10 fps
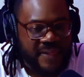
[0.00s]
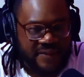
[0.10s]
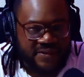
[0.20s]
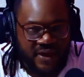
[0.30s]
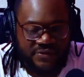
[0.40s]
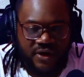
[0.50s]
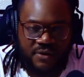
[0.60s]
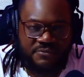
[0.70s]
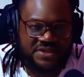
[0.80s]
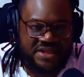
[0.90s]
I thought
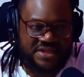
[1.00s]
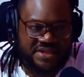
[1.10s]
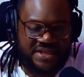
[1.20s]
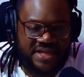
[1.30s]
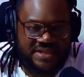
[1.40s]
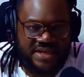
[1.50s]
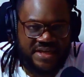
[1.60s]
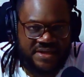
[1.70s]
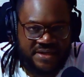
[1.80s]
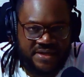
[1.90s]
it was just the Gen
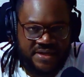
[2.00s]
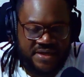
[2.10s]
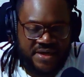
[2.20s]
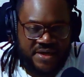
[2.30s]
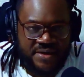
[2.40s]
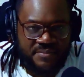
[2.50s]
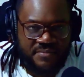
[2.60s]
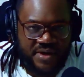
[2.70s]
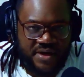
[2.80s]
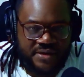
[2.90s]
Z,
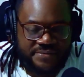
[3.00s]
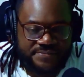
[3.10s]
but